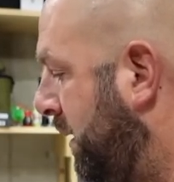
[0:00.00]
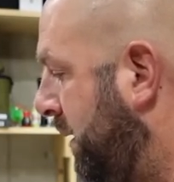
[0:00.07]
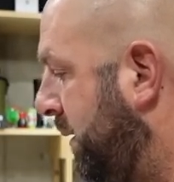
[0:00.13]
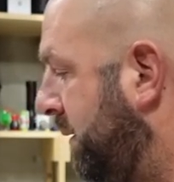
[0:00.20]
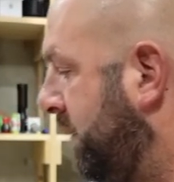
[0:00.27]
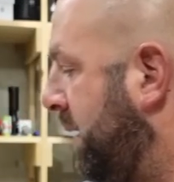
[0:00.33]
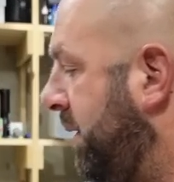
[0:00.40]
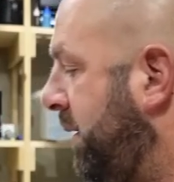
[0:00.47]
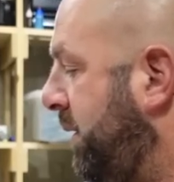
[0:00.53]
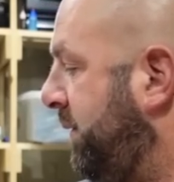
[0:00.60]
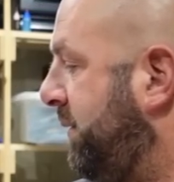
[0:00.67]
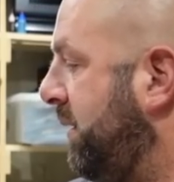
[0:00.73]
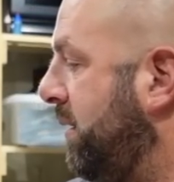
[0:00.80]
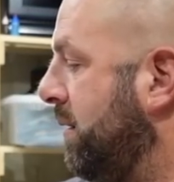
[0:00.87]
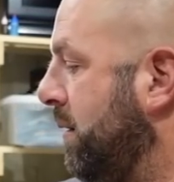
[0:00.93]
Okay,
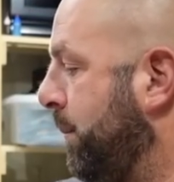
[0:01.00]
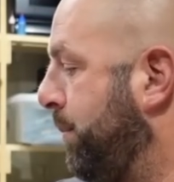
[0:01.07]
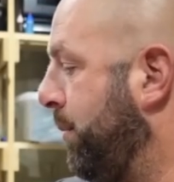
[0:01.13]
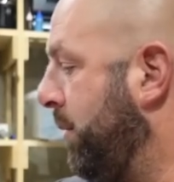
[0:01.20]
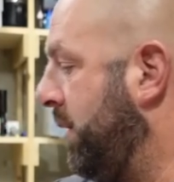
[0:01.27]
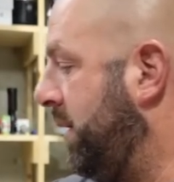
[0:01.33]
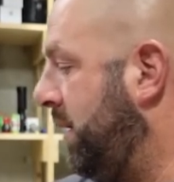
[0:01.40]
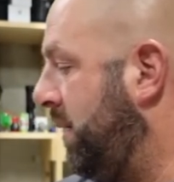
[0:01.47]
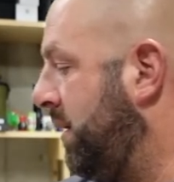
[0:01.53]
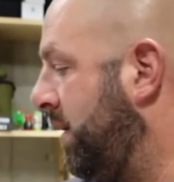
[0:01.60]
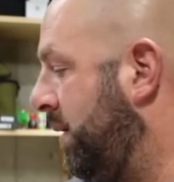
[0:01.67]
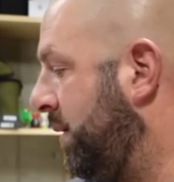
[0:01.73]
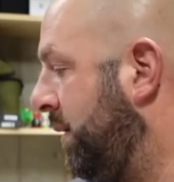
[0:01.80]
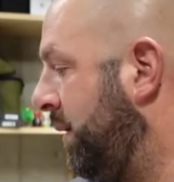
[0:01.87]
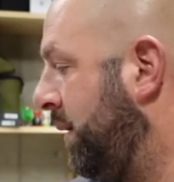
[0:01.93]
these here are pretty
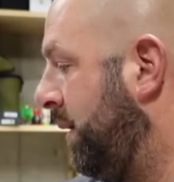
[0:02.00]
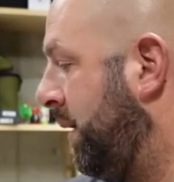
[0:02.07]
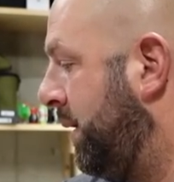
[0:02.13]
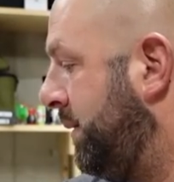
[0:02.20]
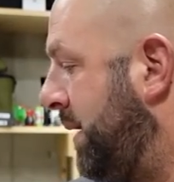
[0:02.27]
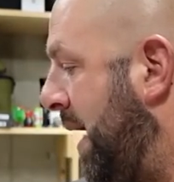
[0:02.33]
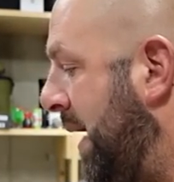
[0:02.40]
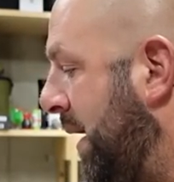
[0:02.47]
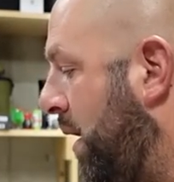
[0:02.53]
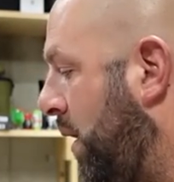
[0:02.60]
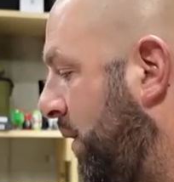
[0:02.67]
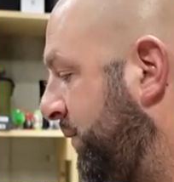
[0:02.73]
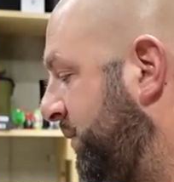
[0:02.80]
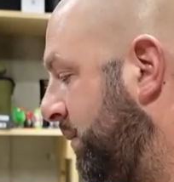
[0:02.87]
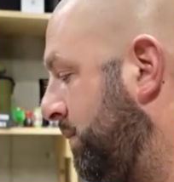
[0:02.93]
dang
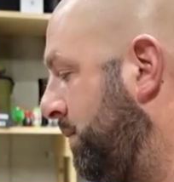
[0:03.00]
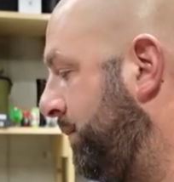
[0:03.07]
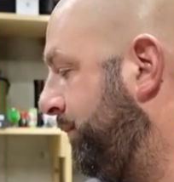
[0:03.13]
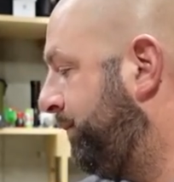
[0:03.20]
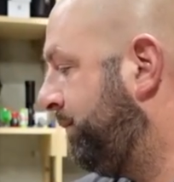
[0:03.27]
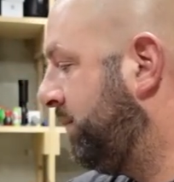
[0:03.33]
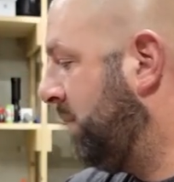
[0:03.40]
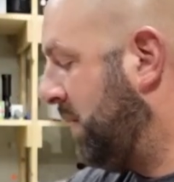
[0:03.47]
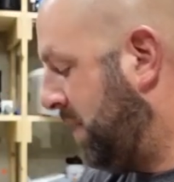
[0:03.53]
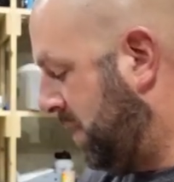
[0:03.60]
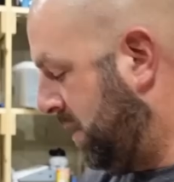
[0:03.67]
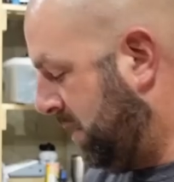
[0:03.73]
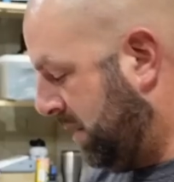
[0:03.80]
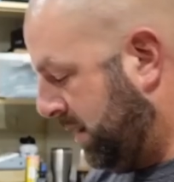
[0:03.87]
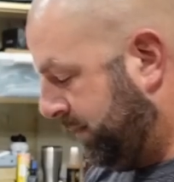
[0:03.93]
awesome.
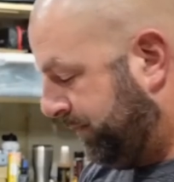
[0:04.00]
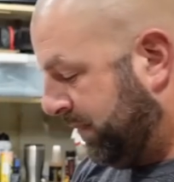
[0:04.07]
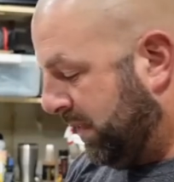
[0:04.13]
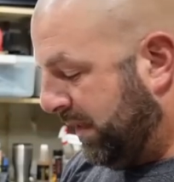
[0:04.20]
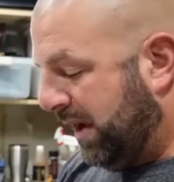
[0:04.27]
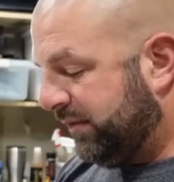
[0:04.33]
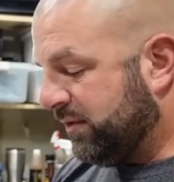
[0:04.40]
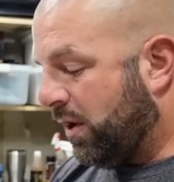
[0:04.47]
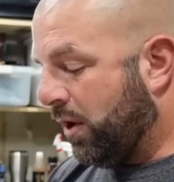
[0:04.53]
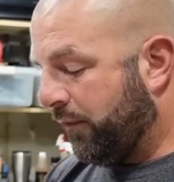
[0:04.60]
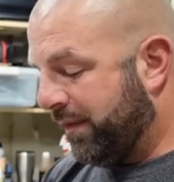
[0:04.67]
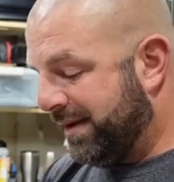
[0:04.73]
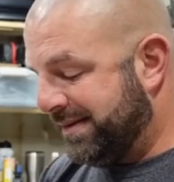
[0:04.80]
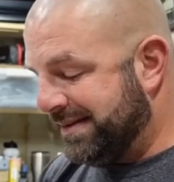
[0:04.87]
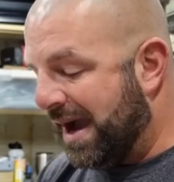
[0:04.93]
These are
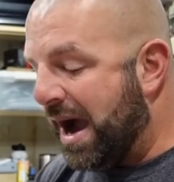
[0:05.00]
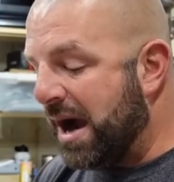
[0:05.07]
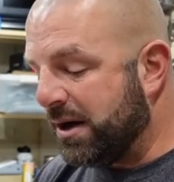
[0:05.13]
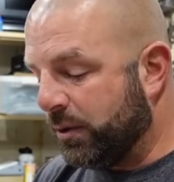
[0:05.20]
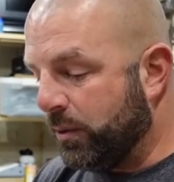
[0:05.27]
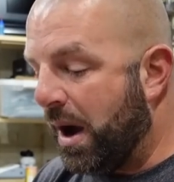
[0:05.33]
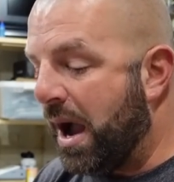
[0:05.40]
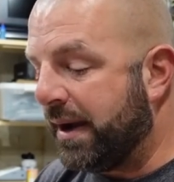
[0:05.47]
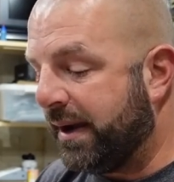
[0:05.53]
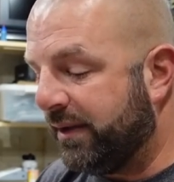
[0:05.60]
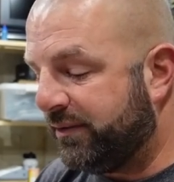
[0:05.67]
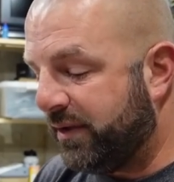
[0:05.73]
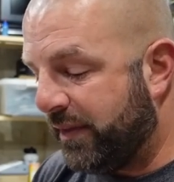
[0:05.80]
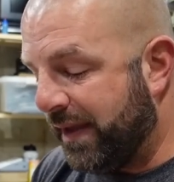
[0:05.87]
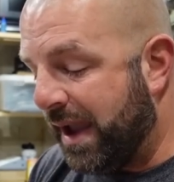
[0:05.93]
the dock
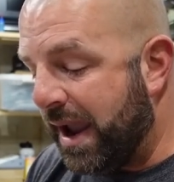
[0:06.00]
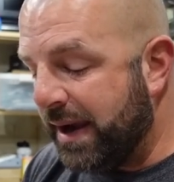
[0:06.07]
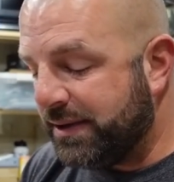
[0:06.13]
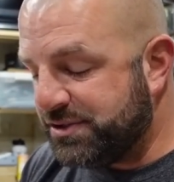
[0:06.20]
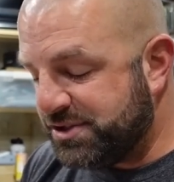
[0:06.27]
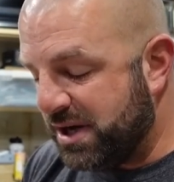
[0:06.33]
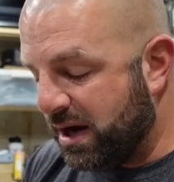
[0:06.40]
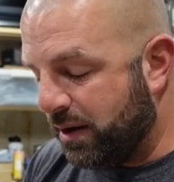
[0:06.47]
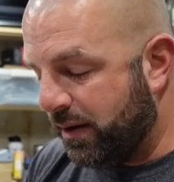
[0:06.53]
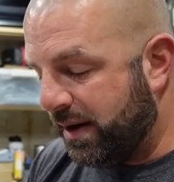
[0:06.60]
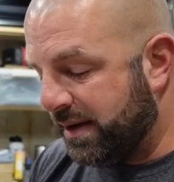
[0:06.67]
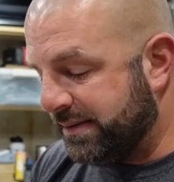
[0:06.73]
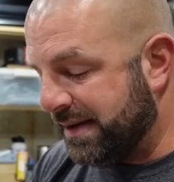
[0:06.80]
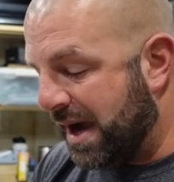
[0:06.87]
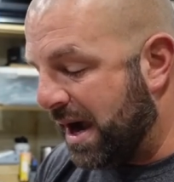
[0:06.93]
rockets. Yeah, the Hank
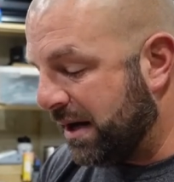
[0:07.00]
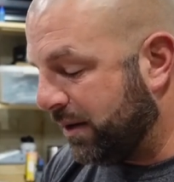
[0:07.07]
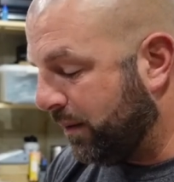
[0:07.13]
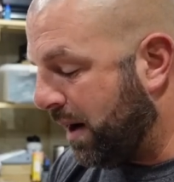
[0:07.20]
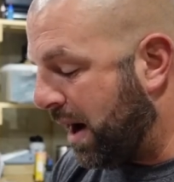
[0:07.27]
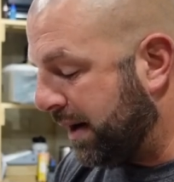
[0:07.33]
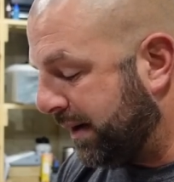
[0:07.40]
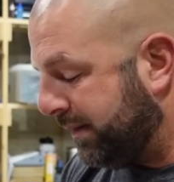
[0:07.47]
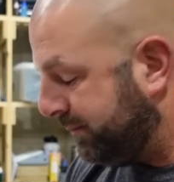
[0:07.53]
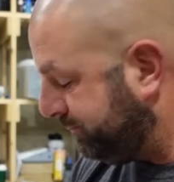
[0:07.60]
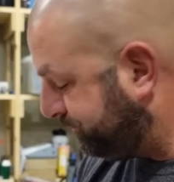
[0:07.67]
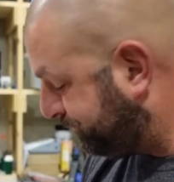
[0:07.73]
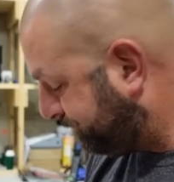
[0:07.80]
Cherry dock rocket.